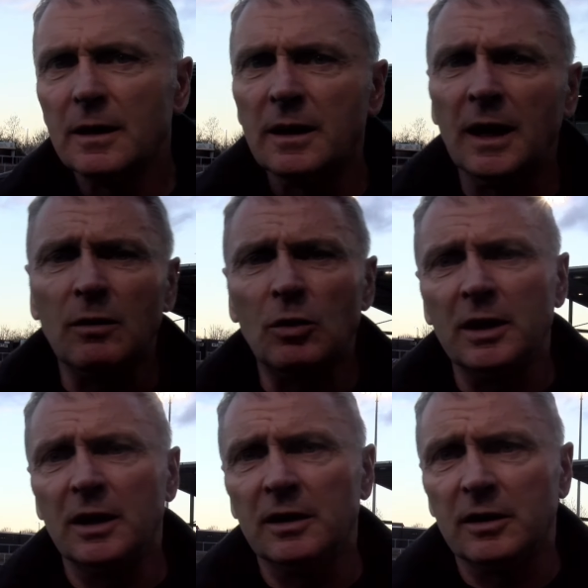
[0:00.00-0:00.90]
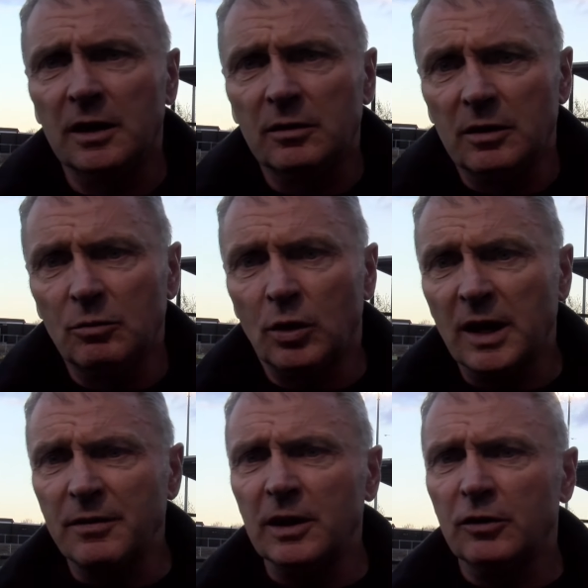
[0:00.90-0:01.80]
Yeah, well, it
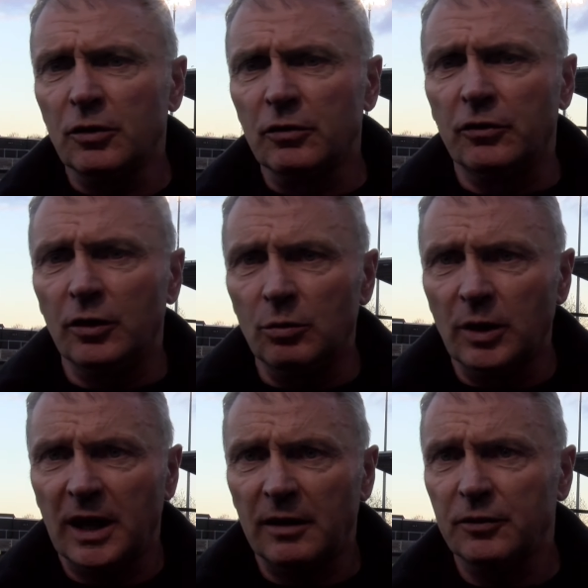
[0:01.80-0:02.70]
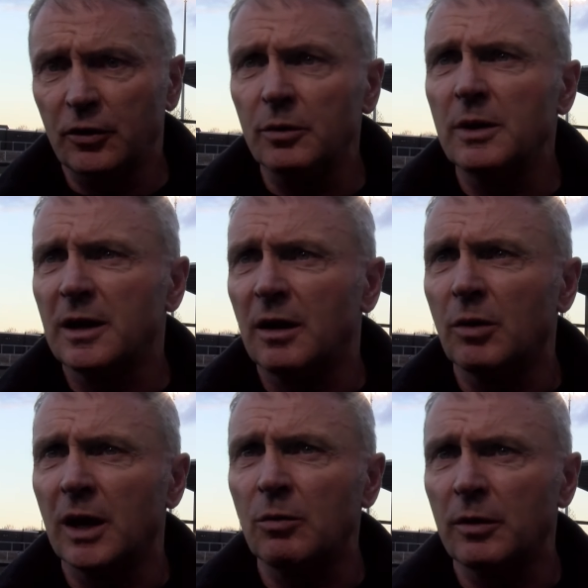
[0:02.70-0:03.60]
whatever it does do, we have to do it that
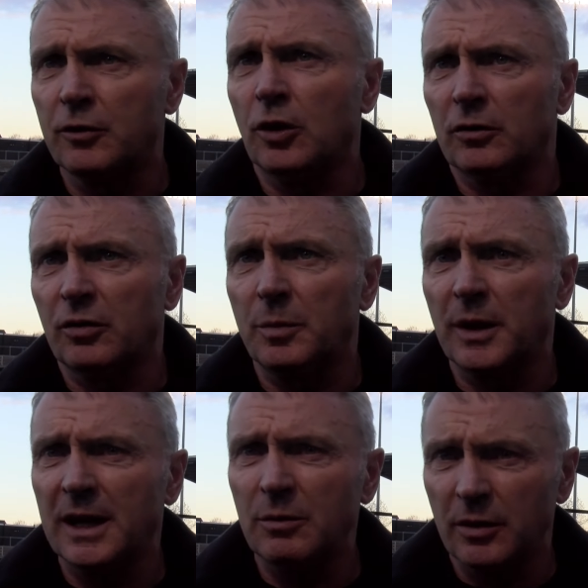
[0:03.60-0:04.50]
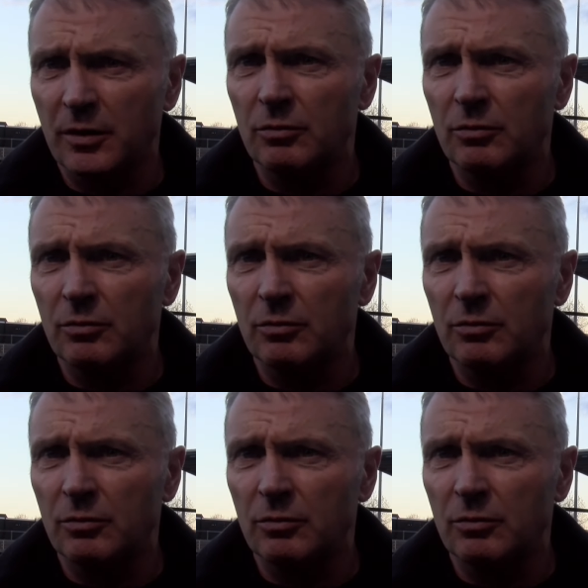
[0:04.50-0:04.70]
way. We've got to play with